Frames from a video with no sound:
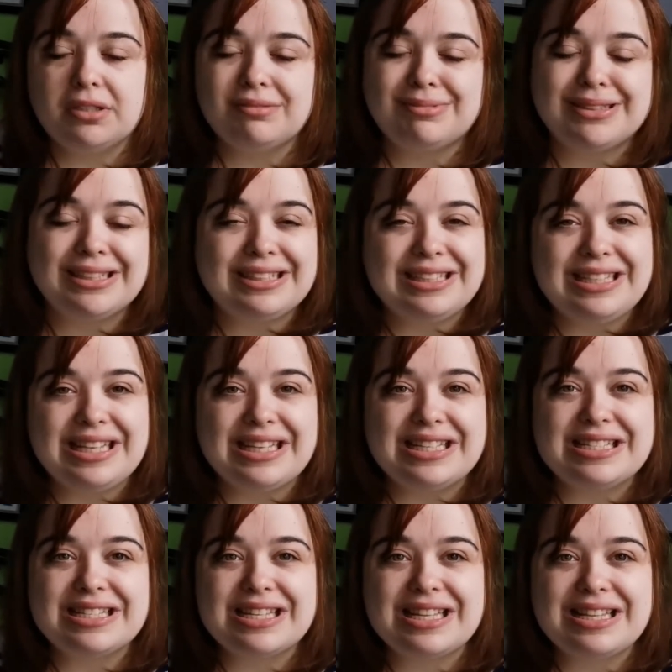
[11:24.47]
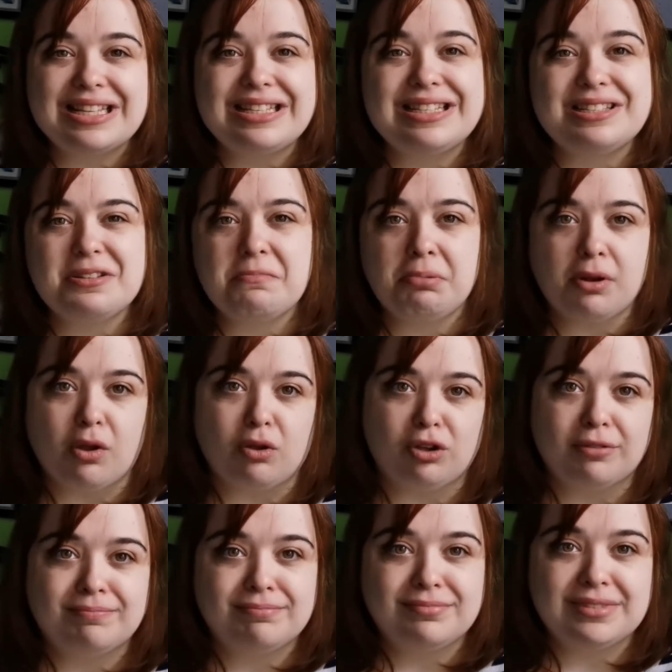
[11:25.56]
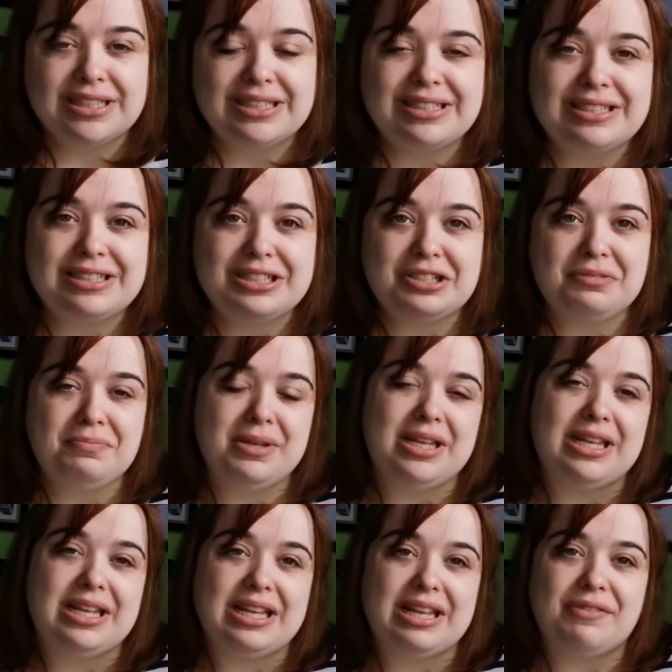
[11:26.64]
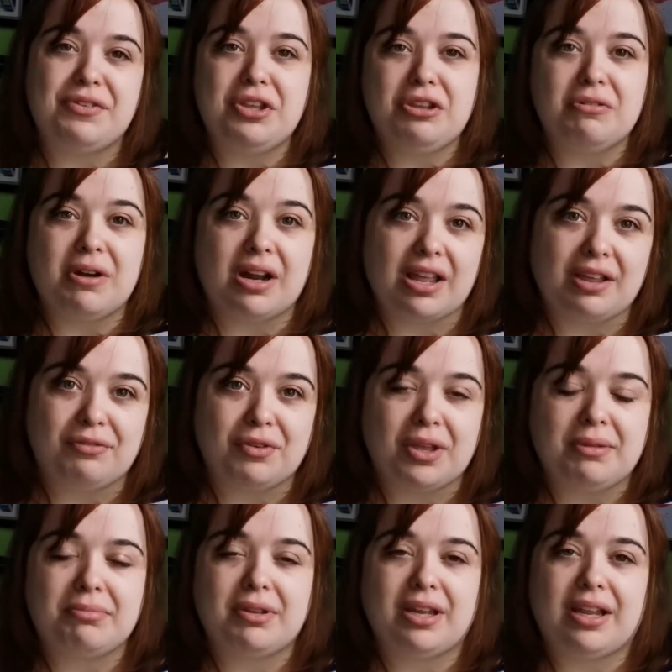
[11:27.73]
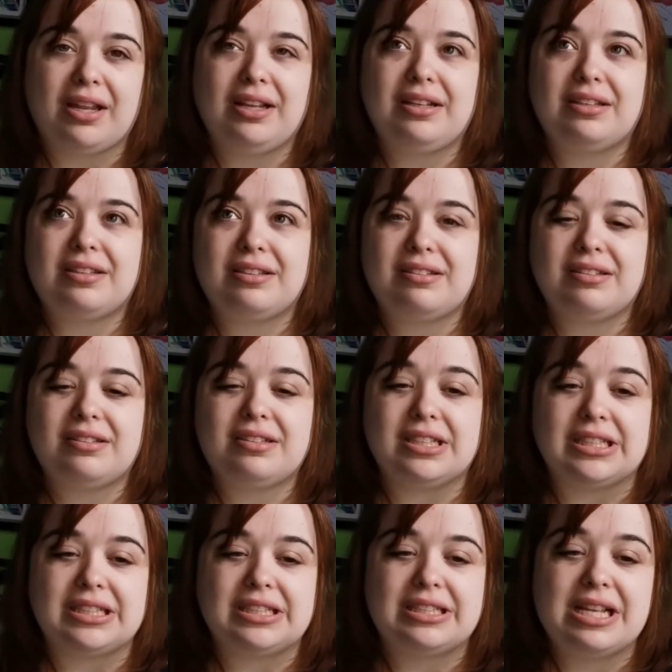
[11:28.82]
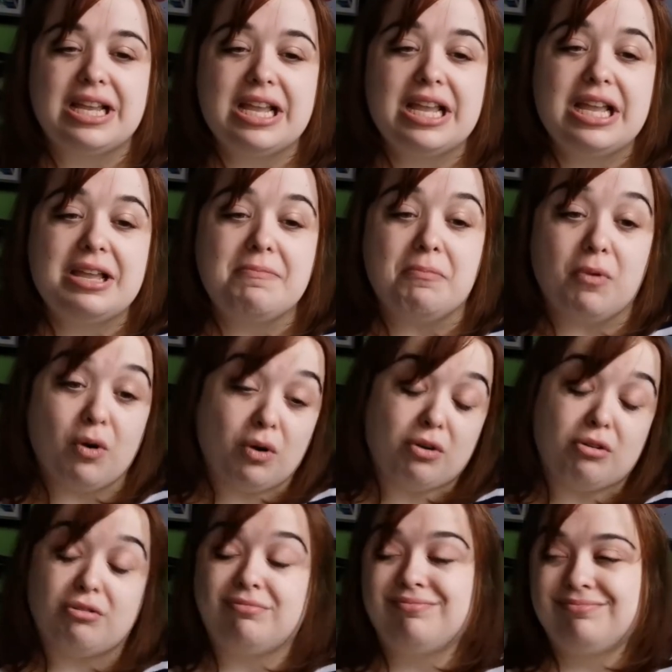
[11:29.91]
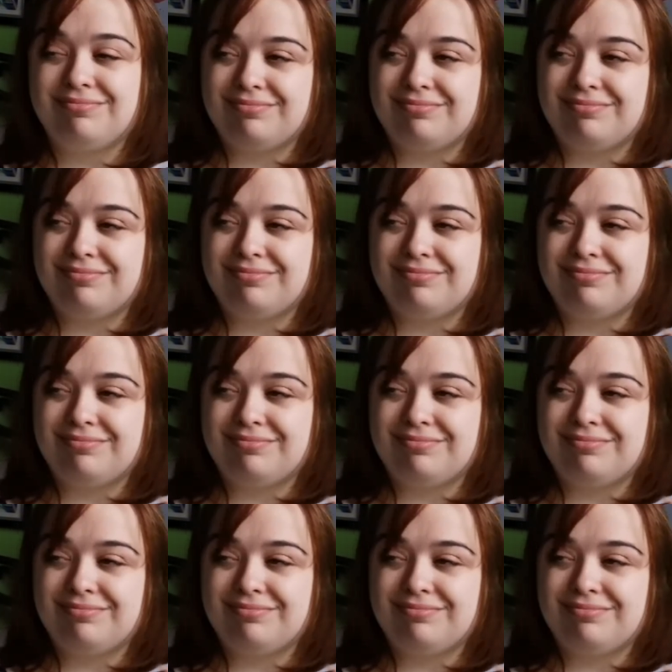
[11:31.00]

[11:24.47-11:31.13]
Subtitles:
But the thing is, this is a blog. This is just me giving you life updates, just more